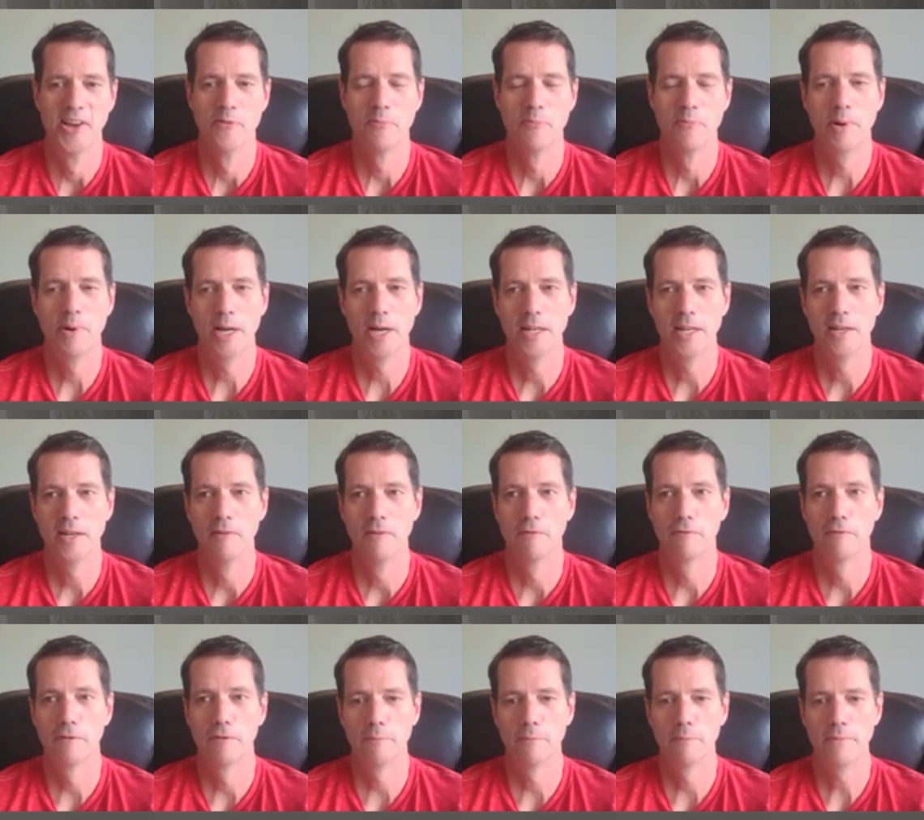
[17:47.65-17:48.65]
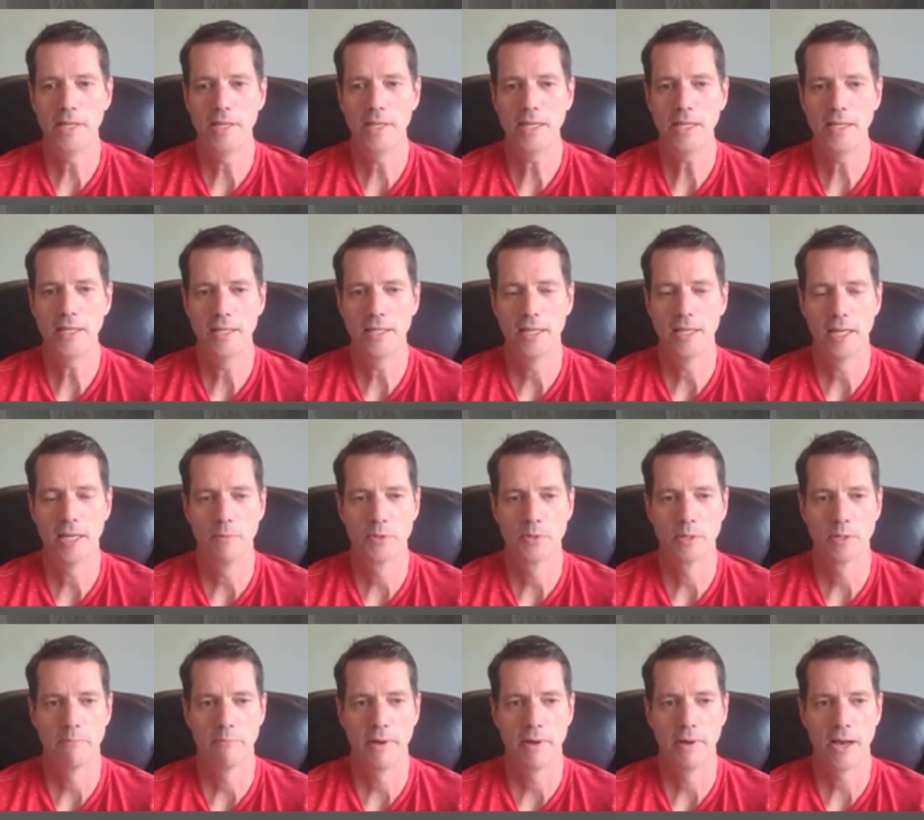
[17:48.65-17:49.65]
But for me, it was
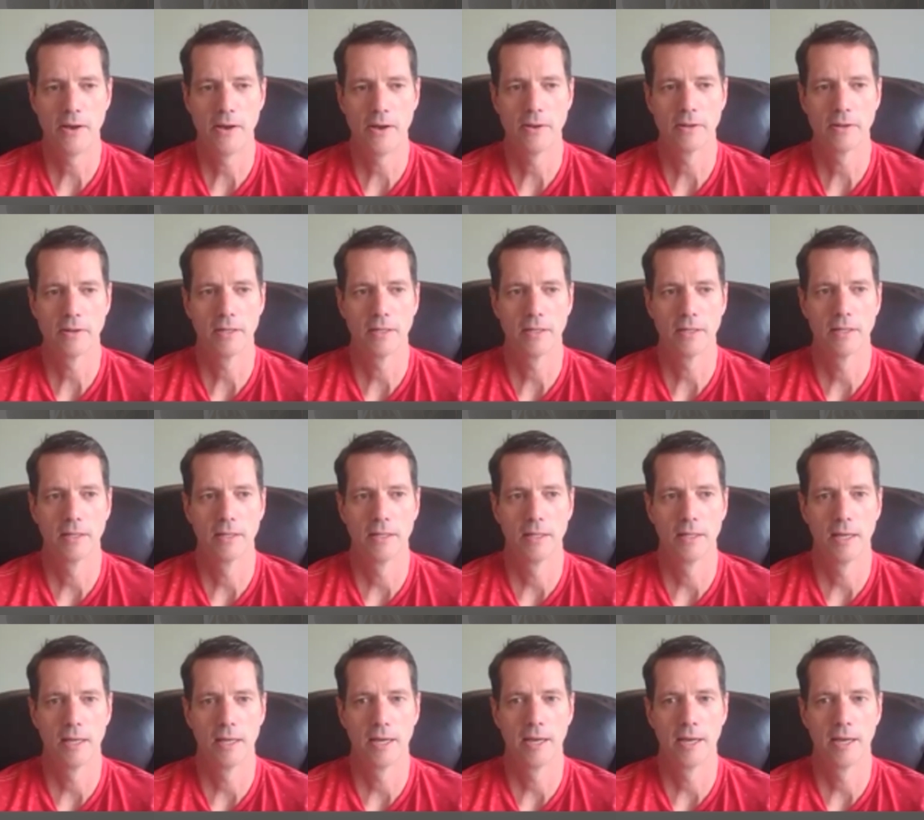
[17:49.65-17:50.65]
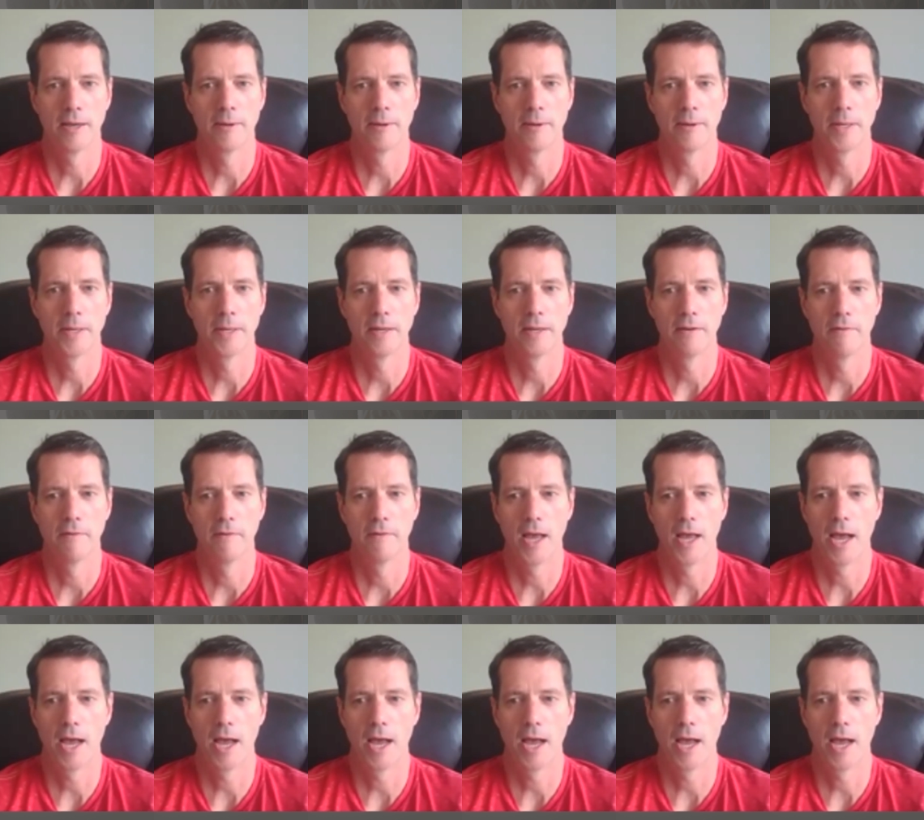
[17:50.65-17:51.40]
about um,